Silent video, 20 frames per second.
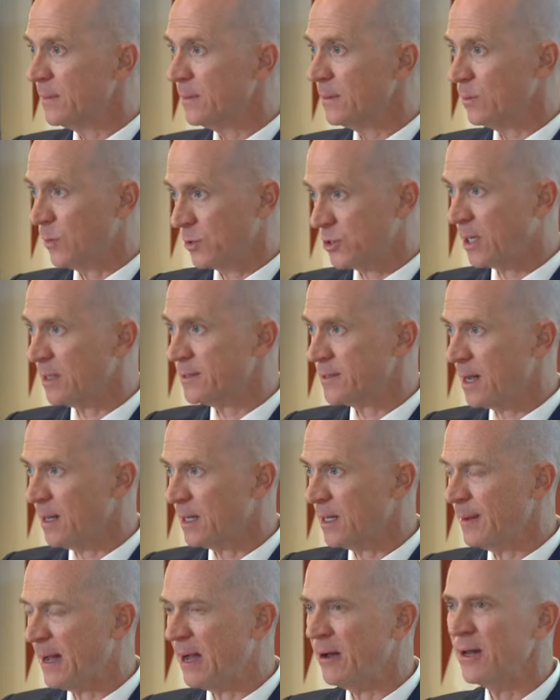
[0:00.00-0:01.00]
which I'll
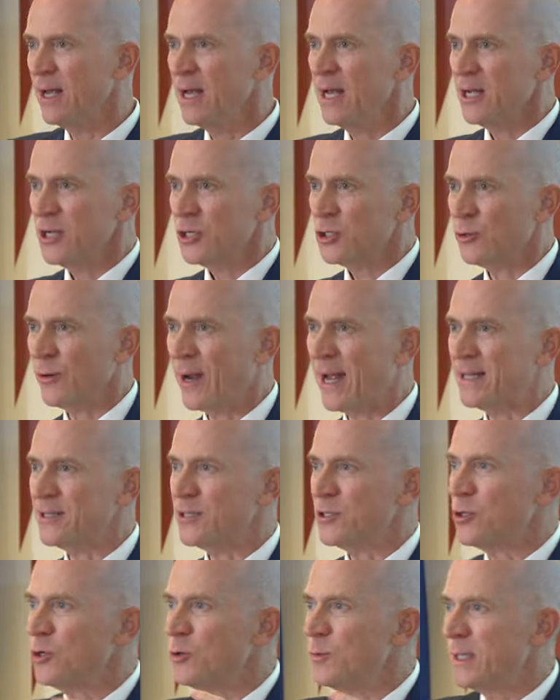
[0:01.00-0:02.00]
talk about,
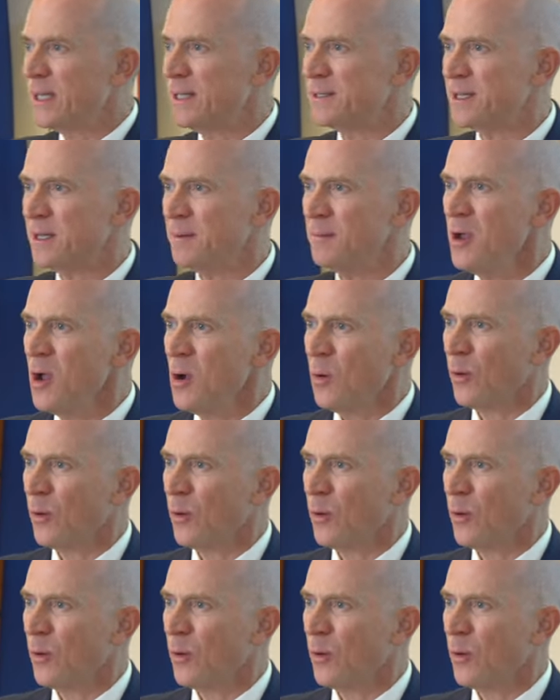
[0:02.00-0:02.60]
transhumanism.